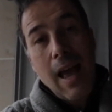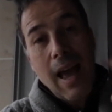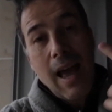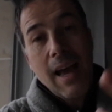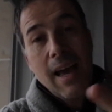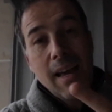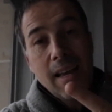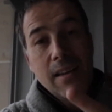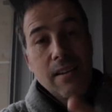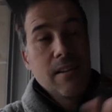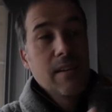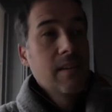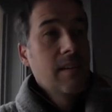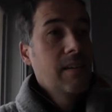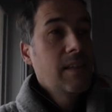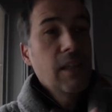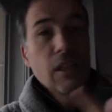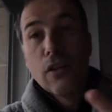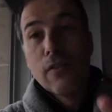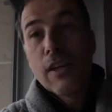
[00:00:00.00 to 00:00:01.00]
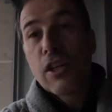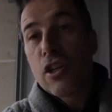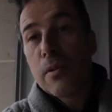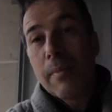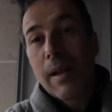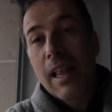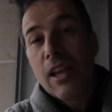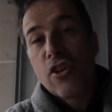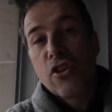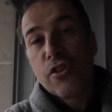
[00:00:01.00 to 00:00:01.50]
and innovation
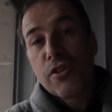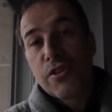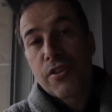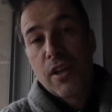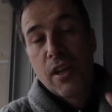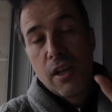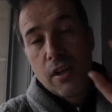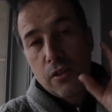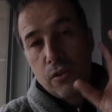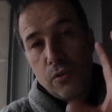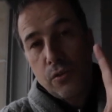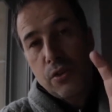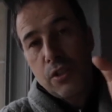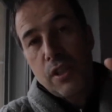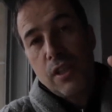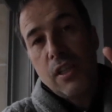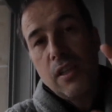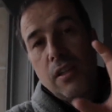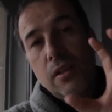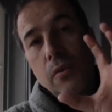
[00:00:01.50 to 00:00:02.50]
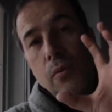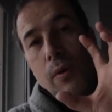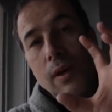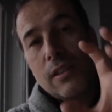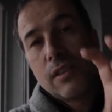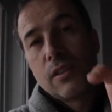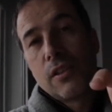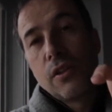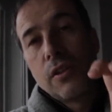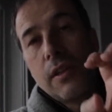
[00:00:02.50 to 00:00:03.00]
managers to see
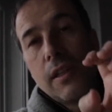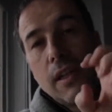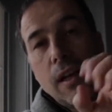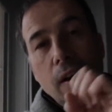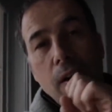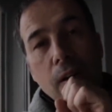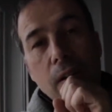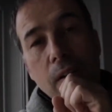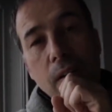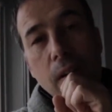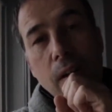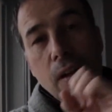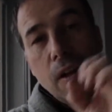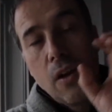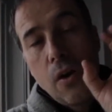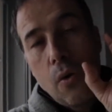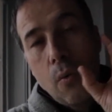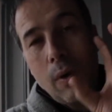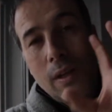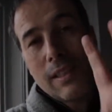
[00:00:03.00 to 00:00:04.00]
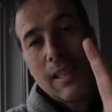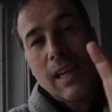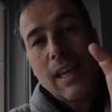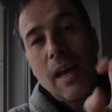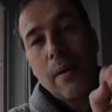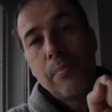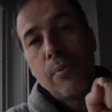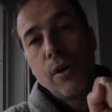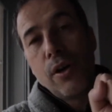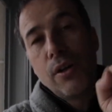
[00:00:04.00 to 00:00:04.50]
what's going on, what can
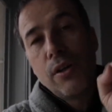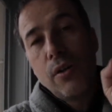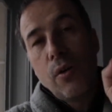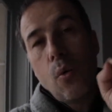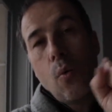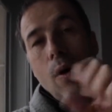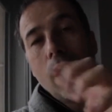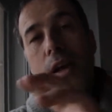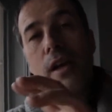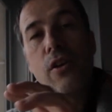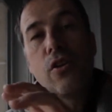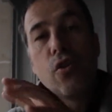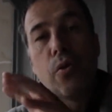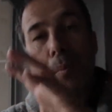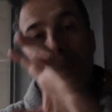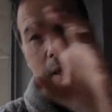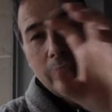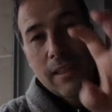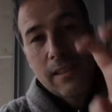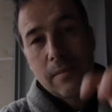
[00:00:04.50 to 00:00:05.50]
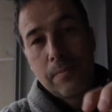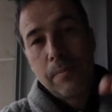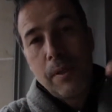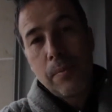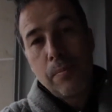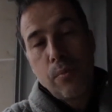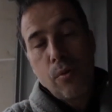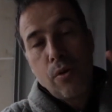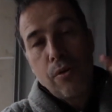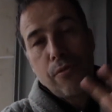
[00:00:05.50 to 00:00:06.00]
happen when you mix
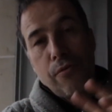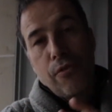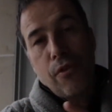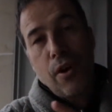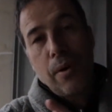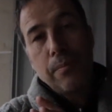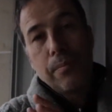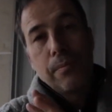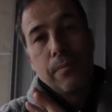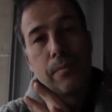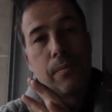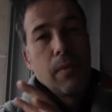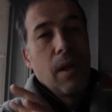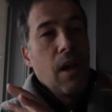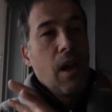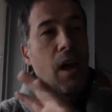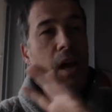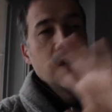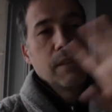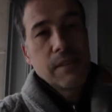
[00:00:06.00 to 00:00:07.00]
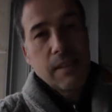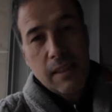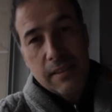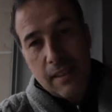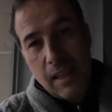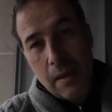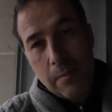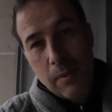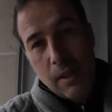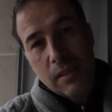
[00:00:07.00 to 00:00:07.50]
people from
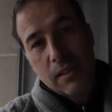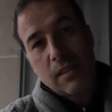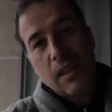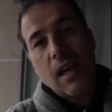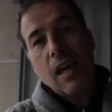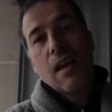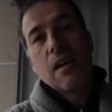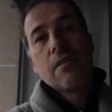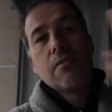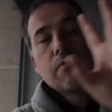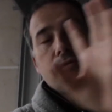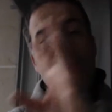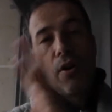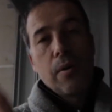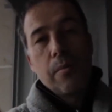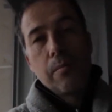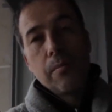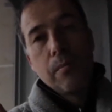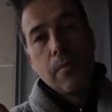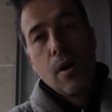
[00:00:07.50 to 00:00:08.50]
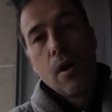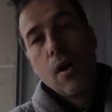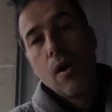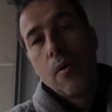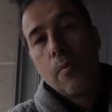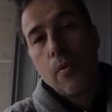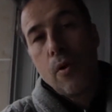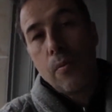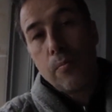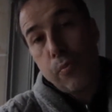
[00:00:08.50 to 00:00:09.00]
entertainment and
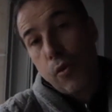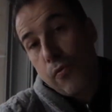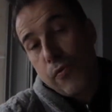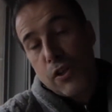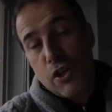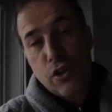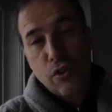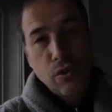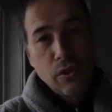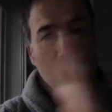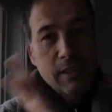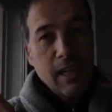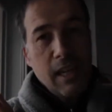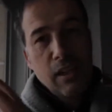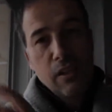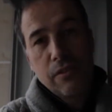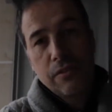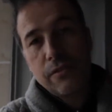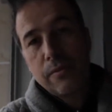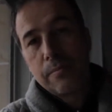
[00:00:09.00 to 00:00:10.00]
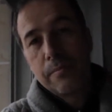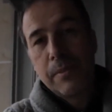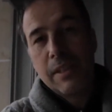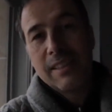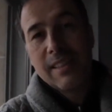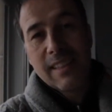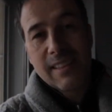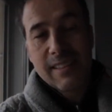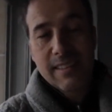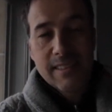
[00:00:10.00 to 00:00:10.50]
from a professional side of
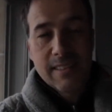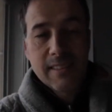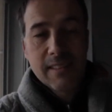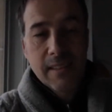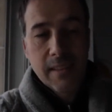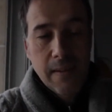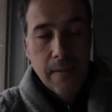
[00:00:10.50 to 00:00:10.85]
businesses.